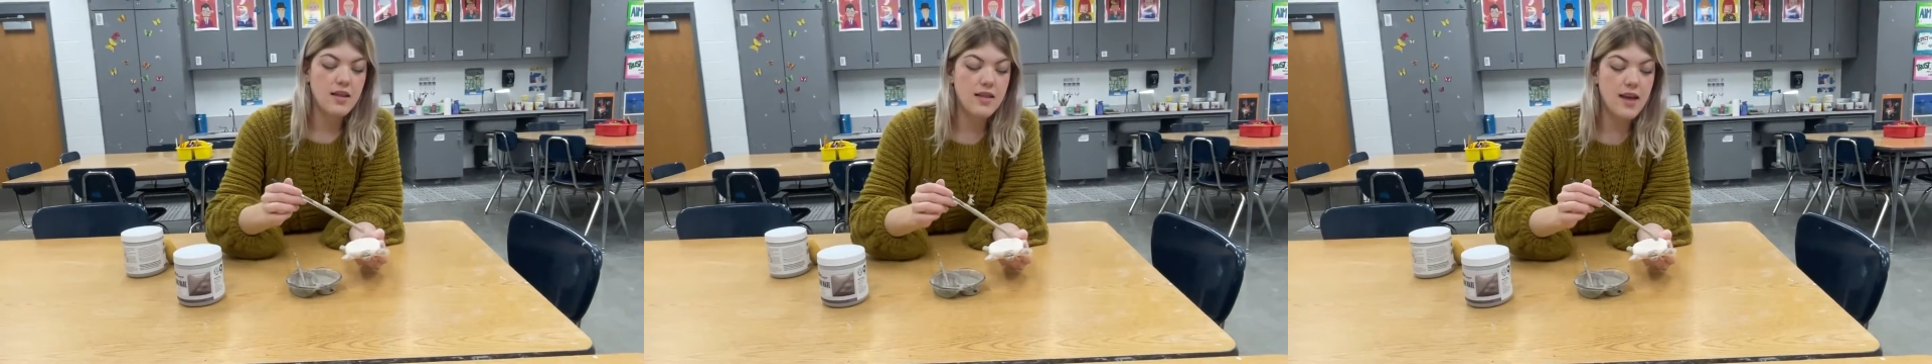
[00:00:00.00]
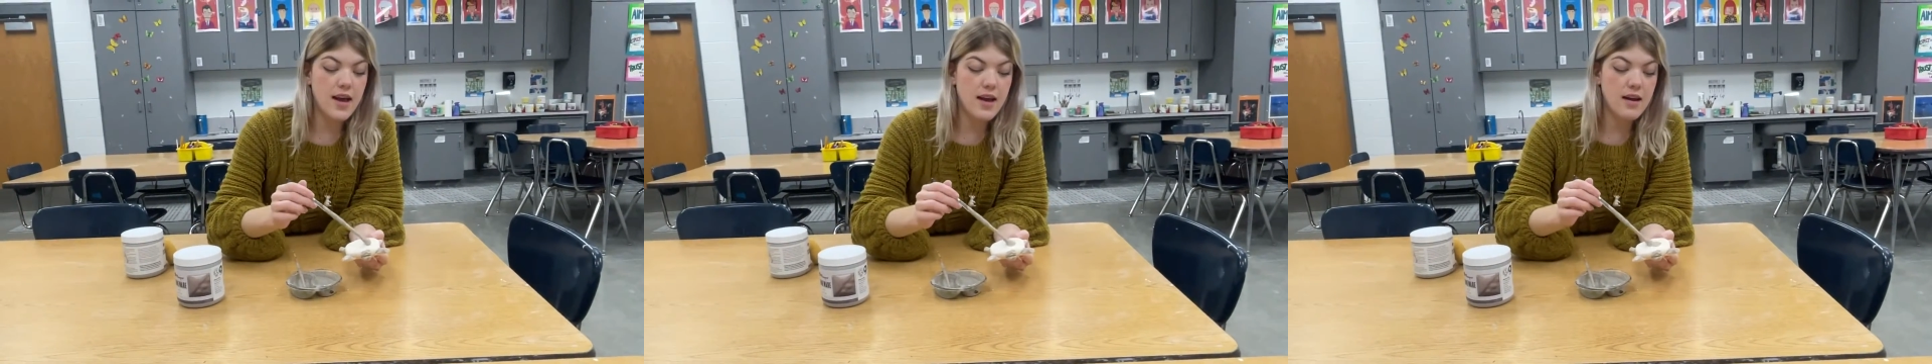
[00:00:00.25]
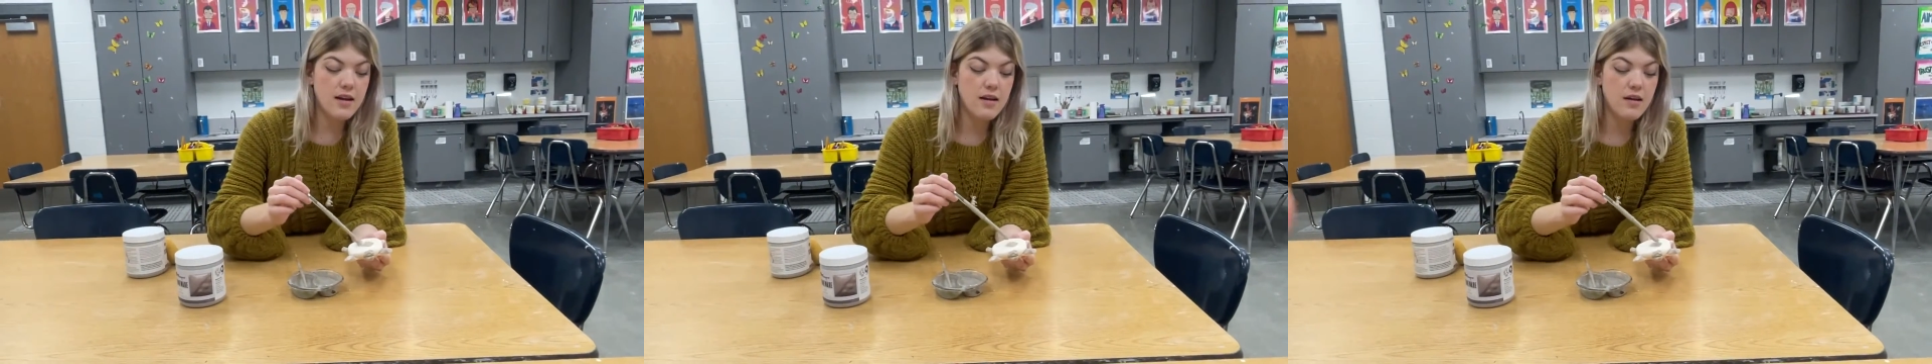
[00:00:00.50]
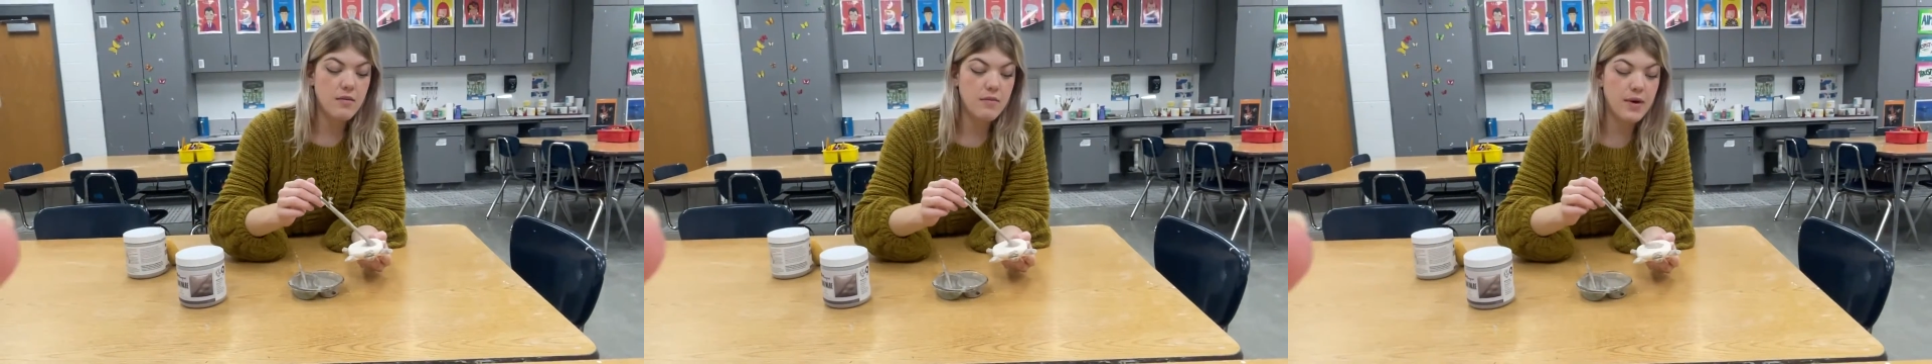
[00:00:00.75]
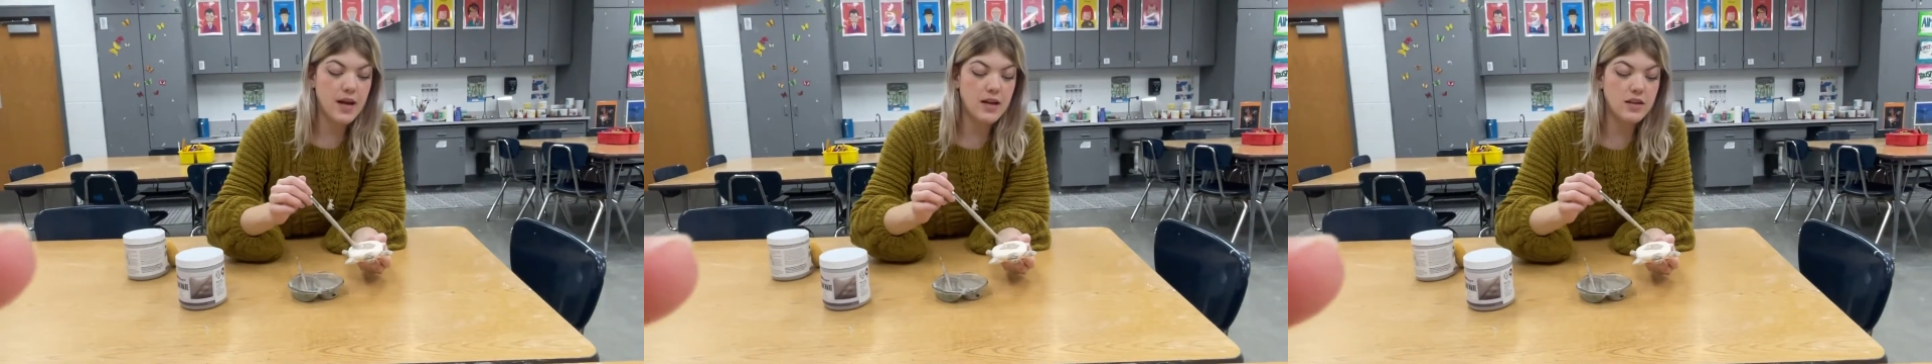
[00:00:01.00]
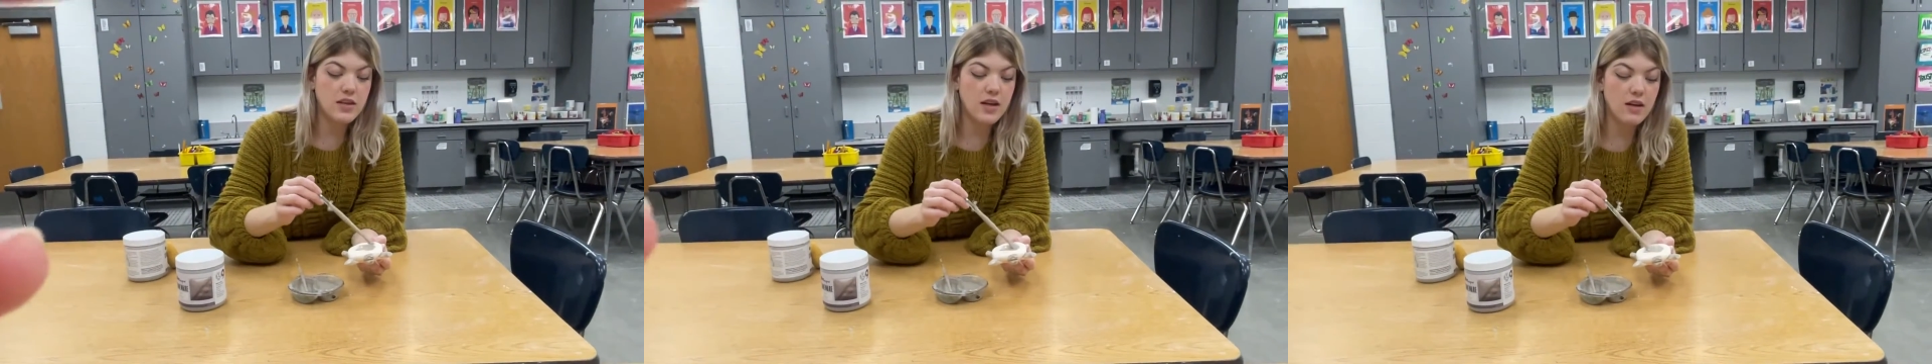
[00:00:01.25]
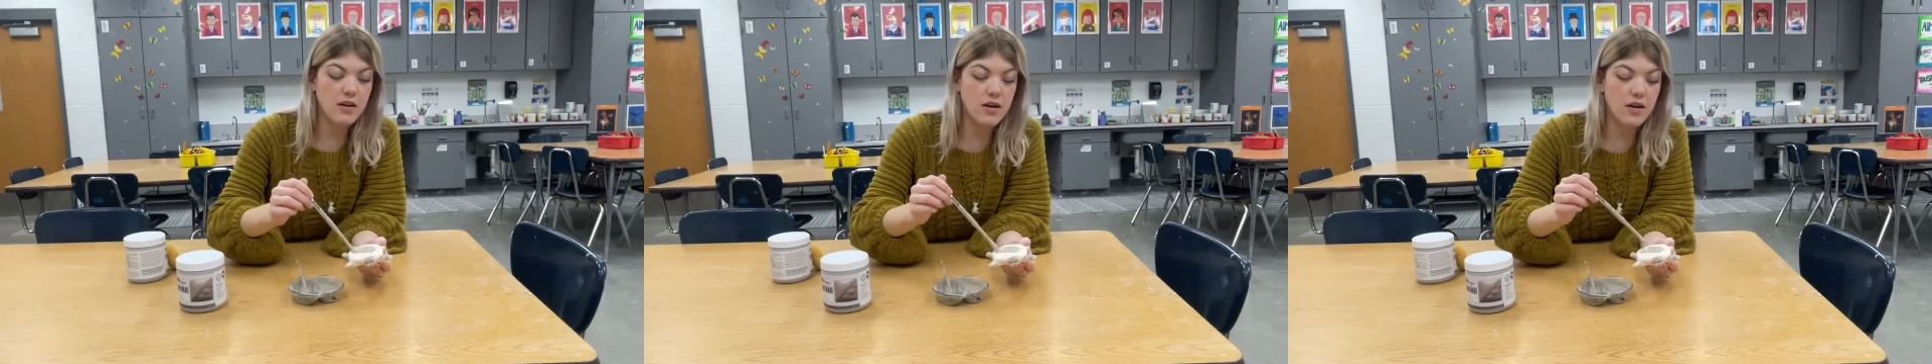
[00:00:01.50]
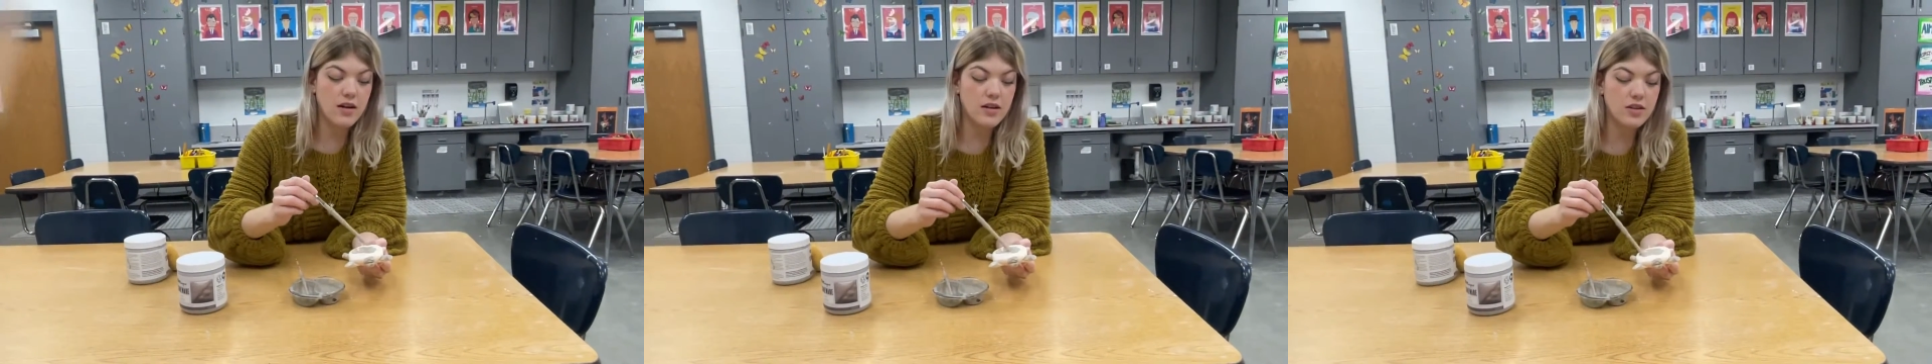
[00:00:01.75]
then painting
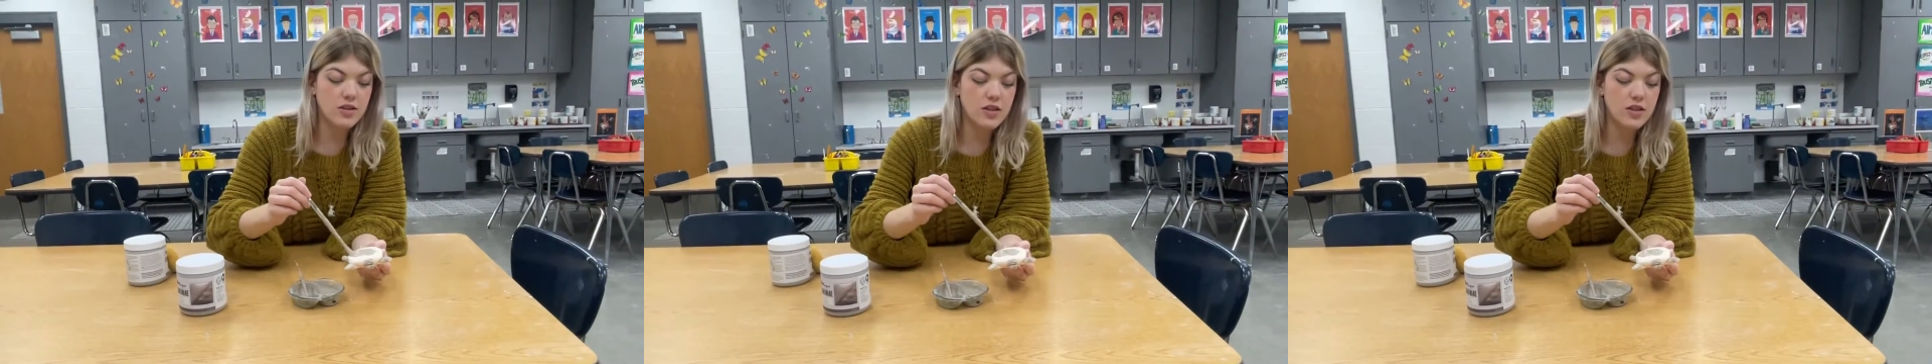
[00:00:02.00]
on the